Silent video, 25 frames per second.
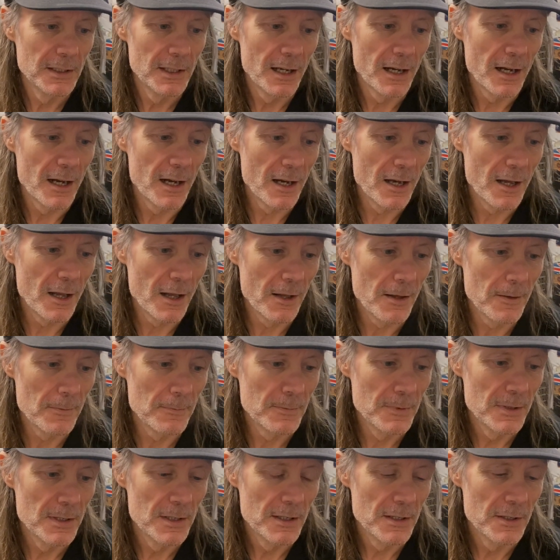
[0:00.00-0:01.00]

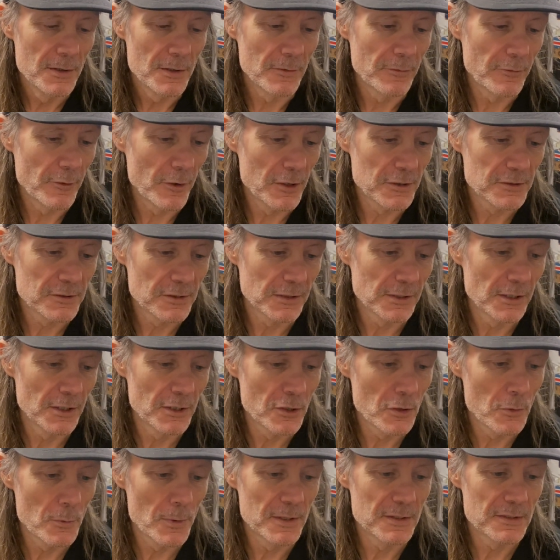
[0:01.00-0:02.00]
the first thing I
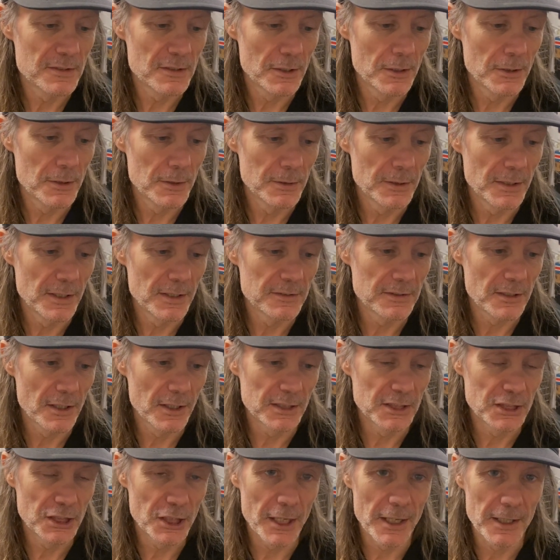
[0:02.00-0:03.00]
always do is I
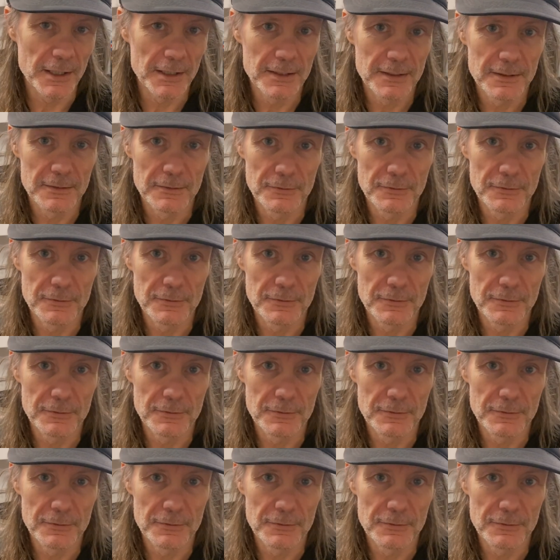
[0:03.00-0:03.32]
check